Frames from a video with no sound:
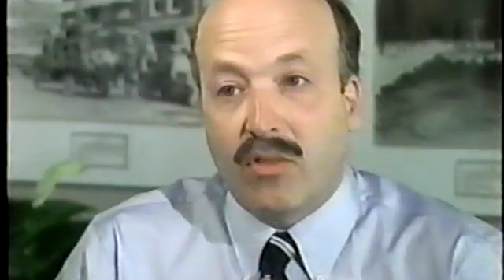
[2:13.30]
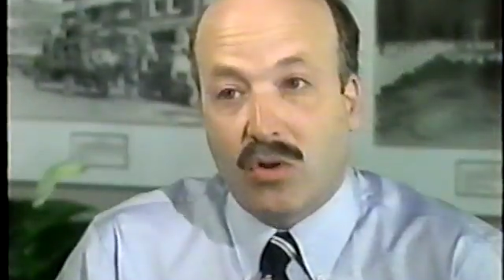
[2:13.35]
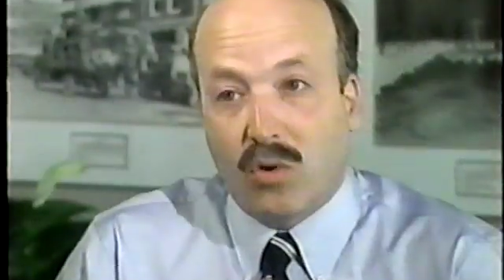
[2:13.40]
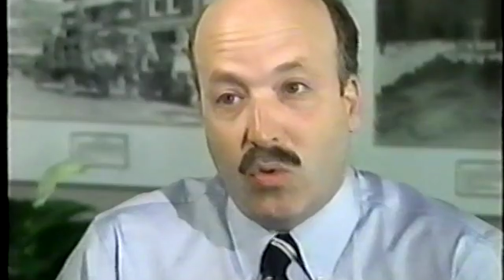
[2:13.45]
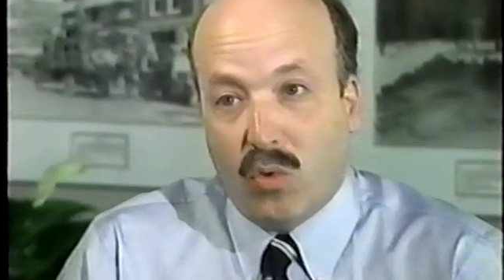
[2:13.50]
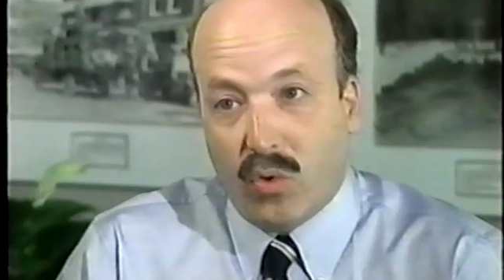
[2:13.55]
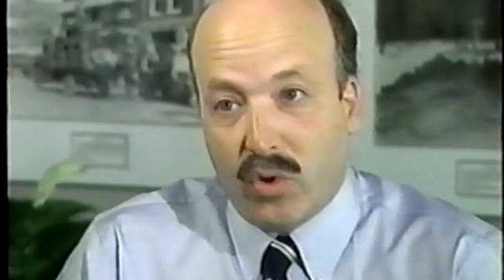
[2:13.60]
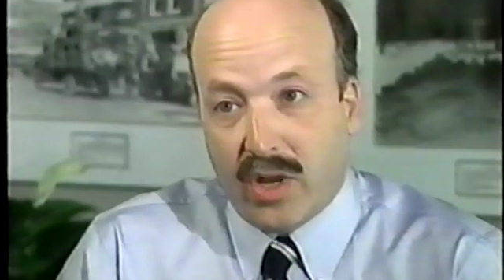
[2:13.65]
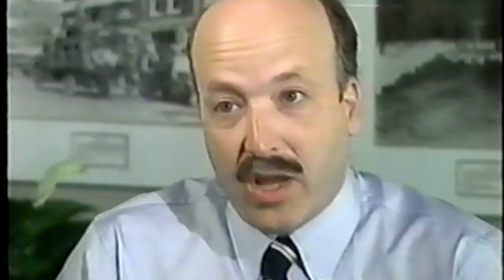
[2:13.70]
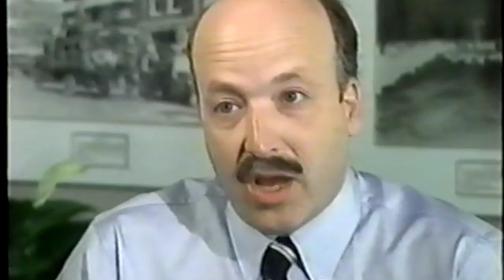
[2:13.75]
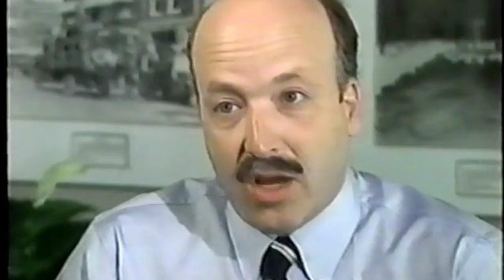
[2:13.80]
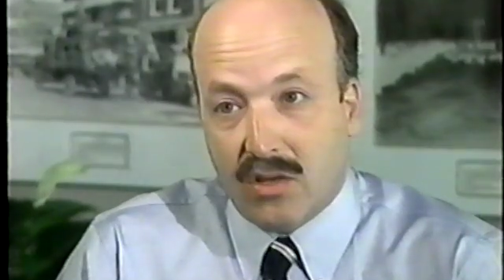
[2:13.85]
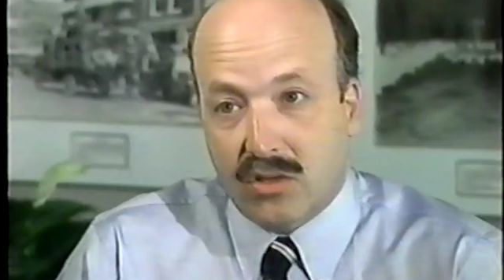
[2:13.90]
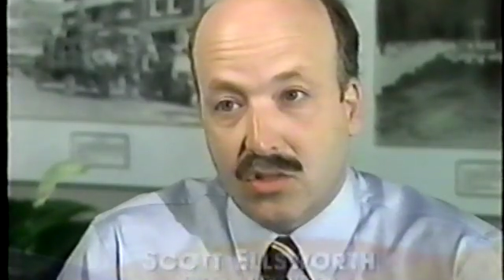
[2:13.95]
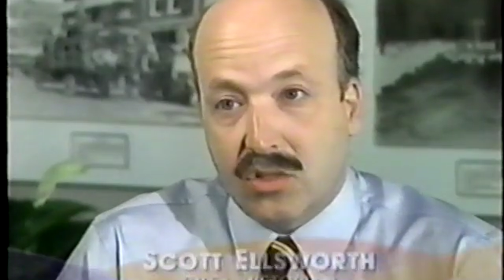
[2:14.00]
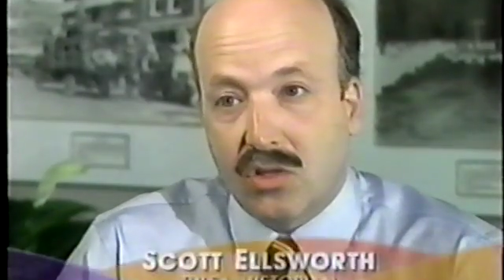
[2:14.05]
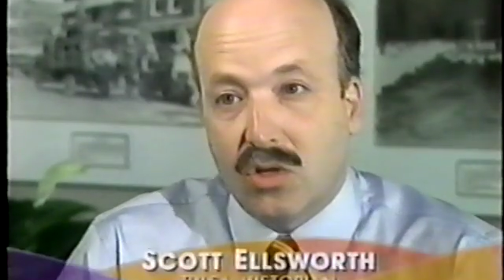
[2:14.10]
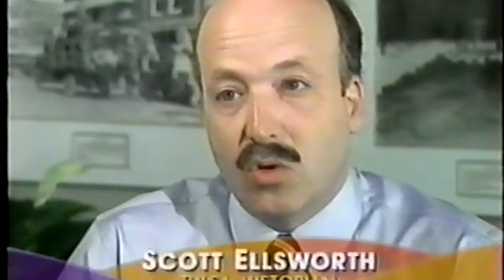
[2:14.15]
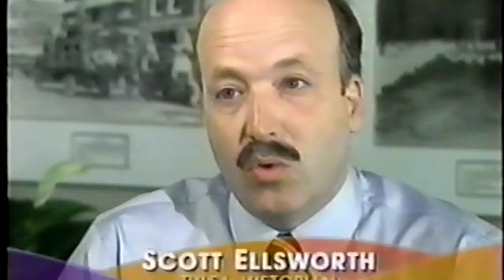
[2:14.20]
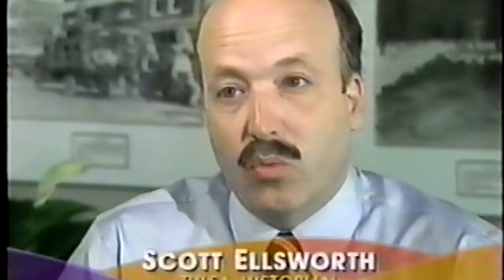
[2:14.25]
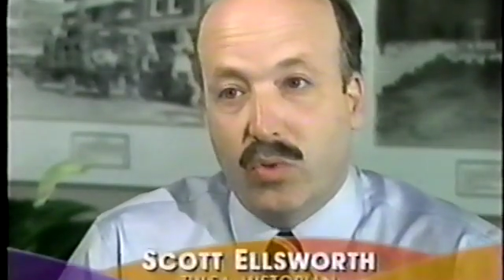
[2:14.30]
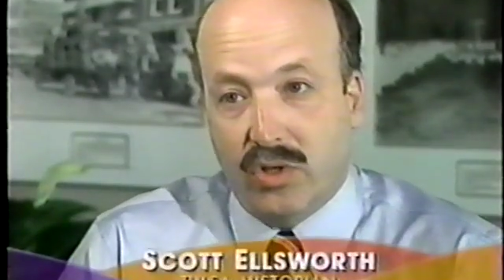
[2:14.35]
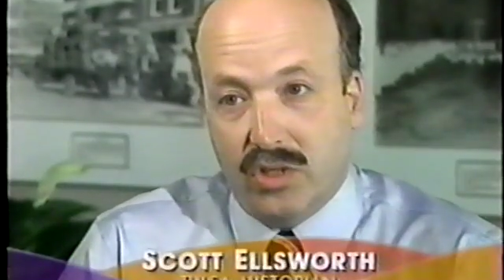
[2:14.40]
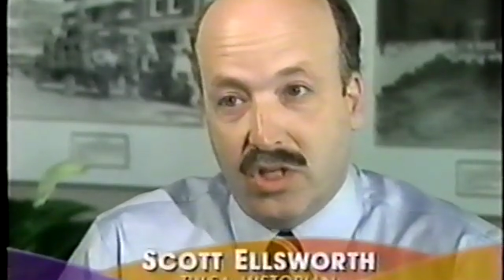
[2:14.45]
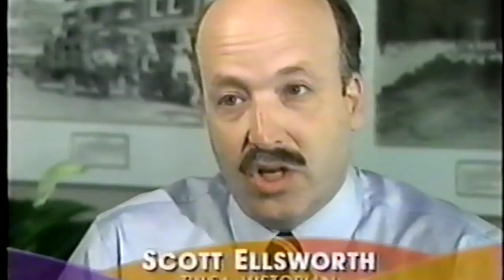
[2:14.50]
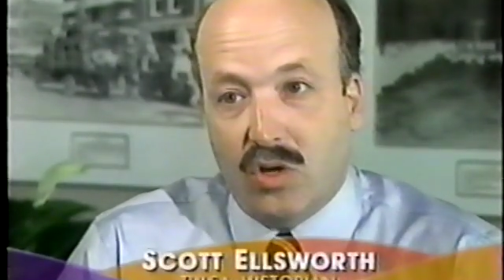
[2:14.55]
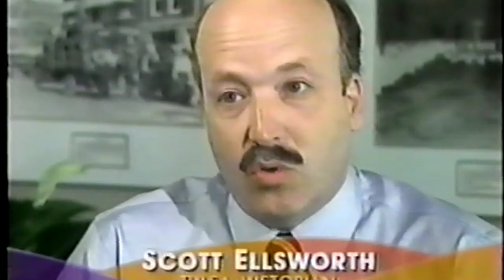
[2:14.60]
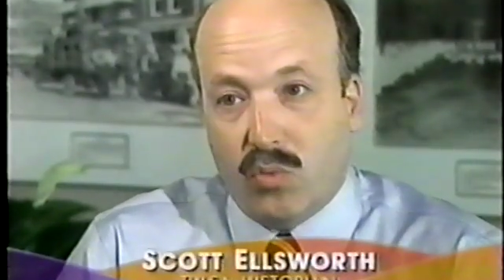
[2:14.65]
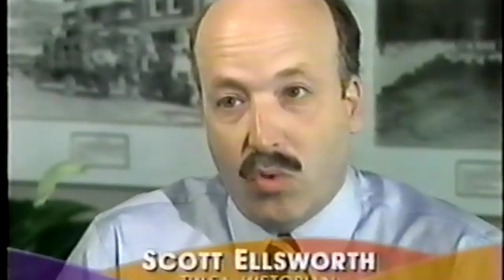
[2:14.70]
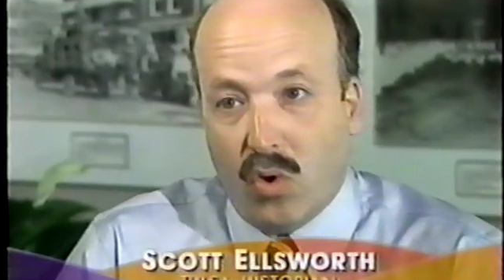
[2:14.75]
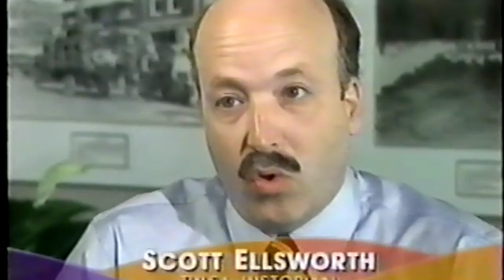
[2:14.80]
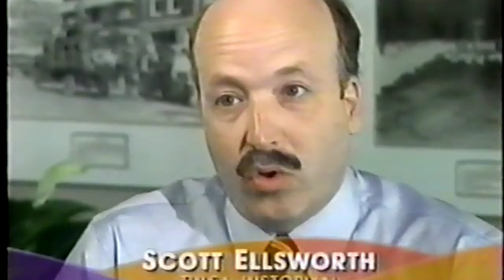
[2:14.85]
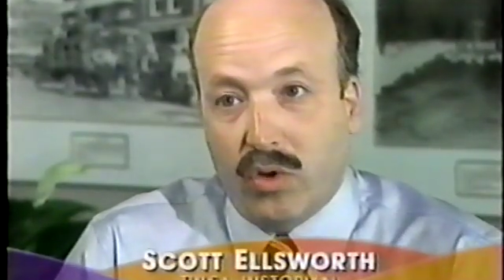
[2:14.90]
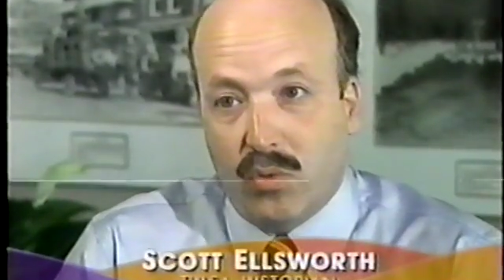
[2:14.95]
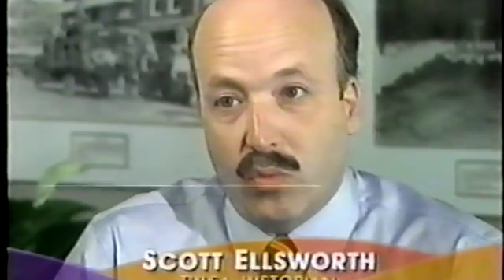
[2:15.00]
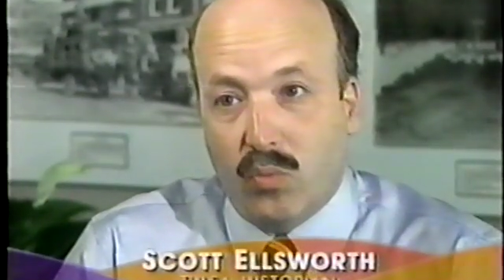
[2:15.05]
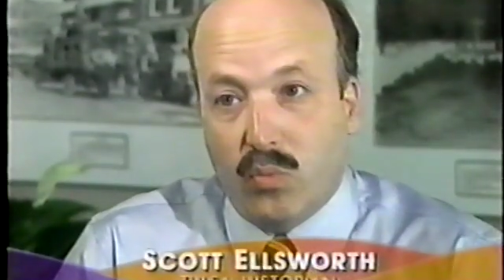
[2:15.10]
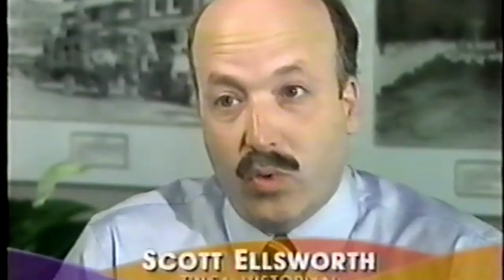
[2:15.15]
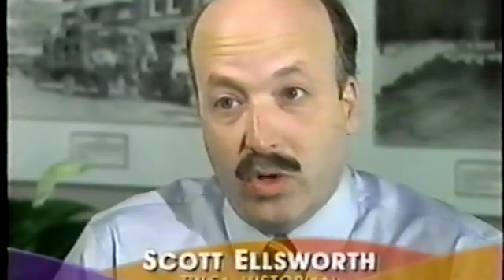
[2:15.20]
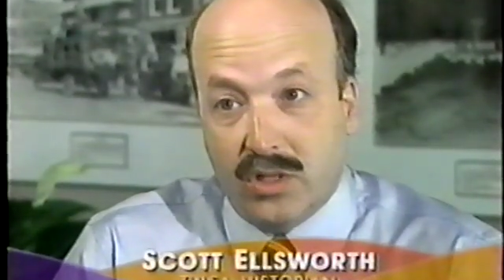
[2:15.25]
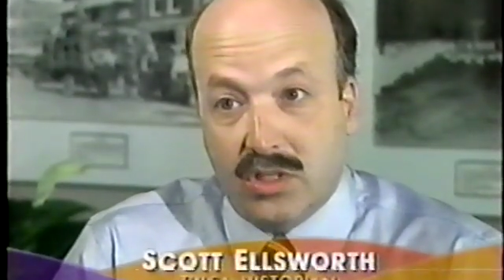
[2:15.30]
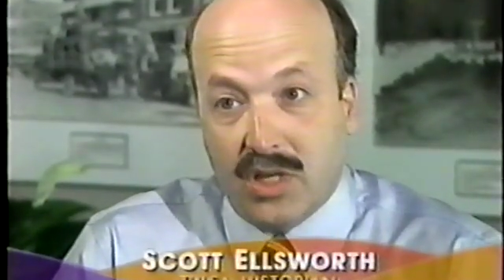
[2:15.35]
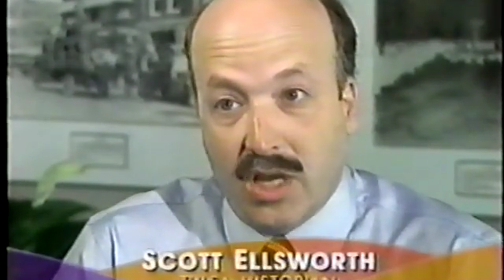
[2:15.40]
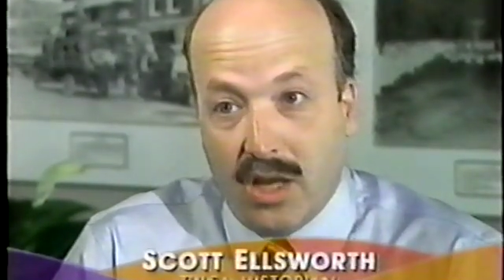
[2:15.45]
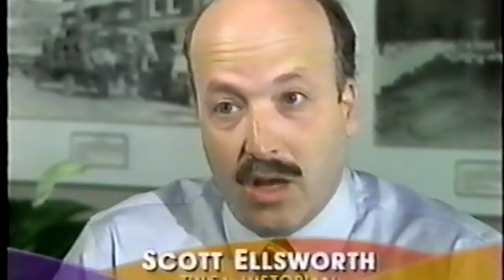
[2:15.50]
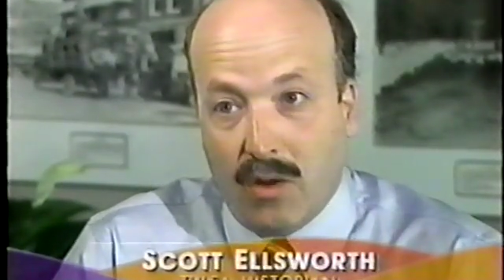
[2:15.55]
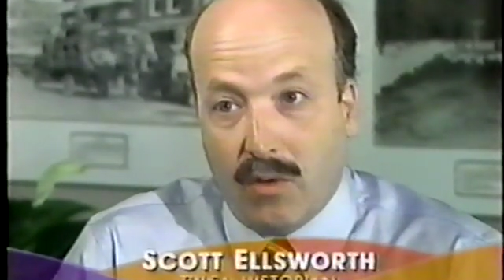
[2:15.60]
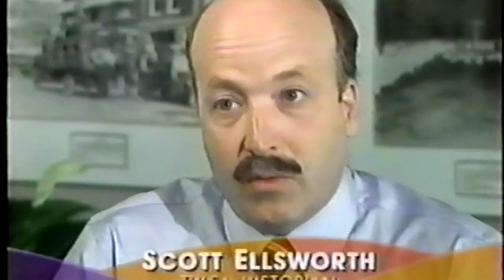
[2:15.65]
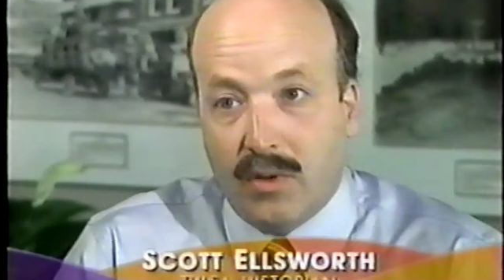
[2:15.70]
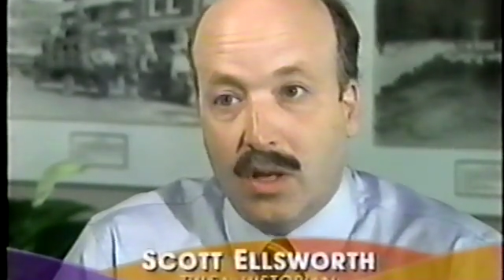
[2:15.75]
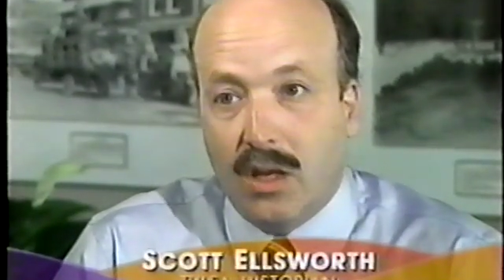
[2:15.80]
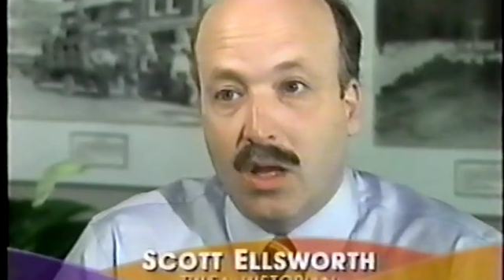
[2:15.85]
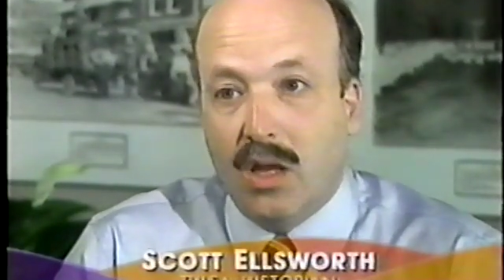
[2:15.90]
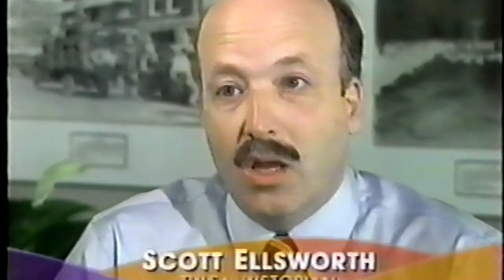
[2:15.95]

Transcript: the courthouse where Dick Rowland was held,